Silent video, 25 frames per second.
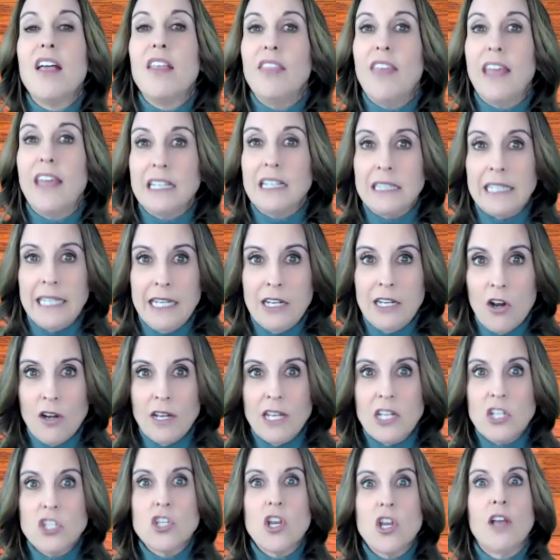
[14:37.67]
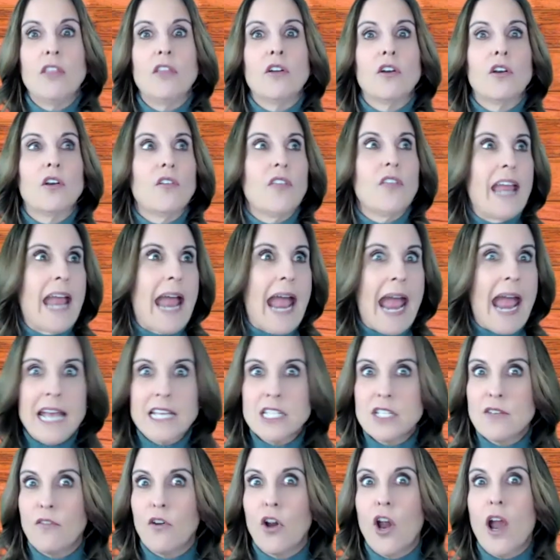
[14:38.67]
They lean on each other. They
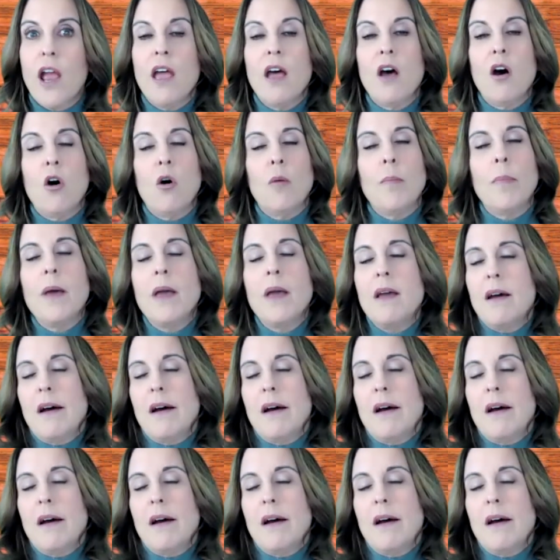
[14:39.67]
ask for help.